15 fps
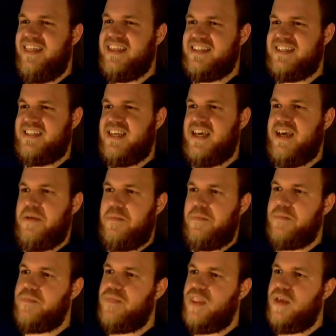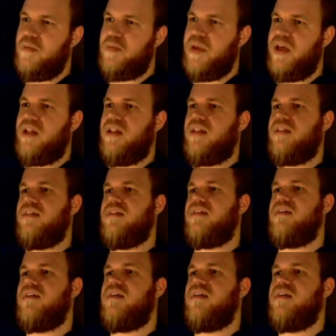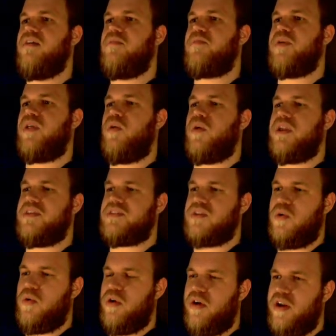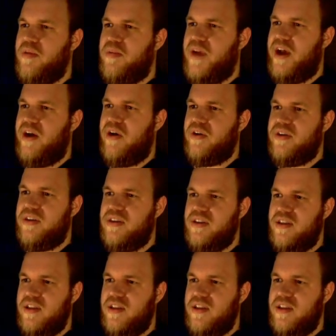This time. Bill, what are you so worried about?